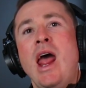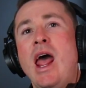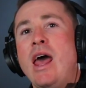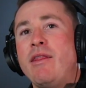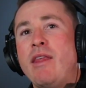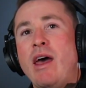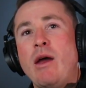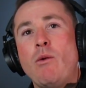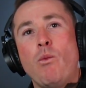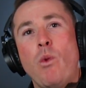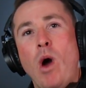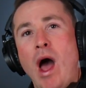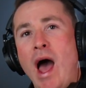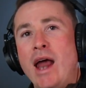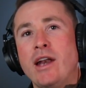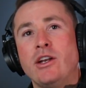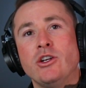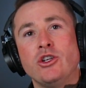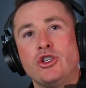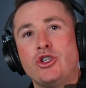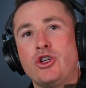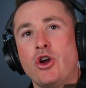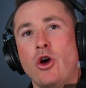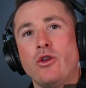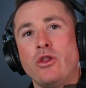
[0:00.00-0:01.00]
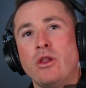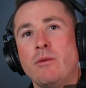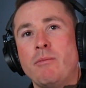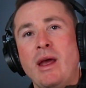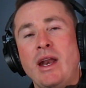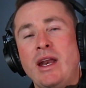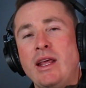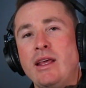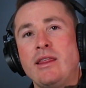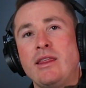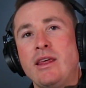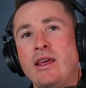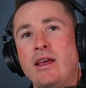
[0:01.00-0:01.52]
and they hadn't shown them
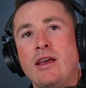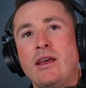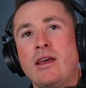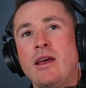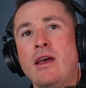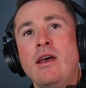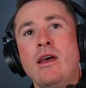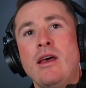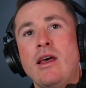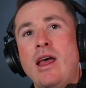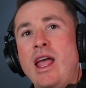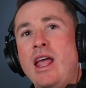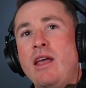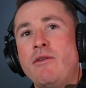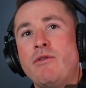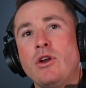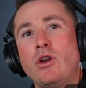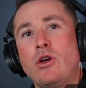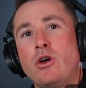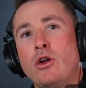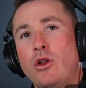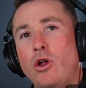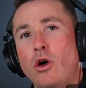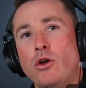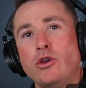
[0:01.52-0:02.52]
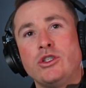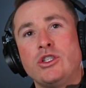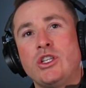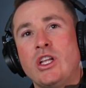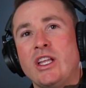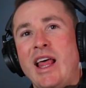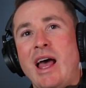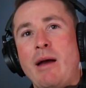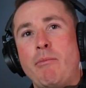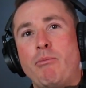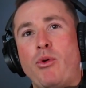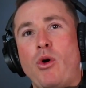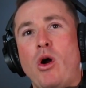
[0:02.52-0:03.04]
anything even close
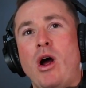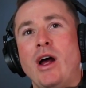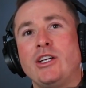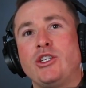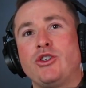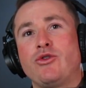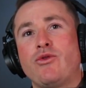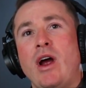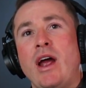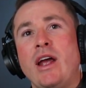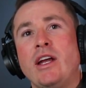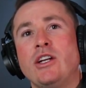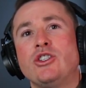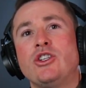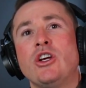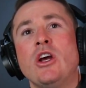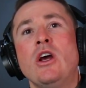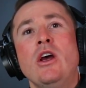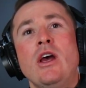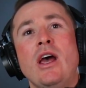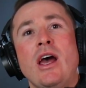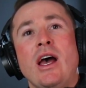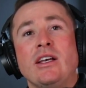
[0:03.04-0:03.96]
to that price range.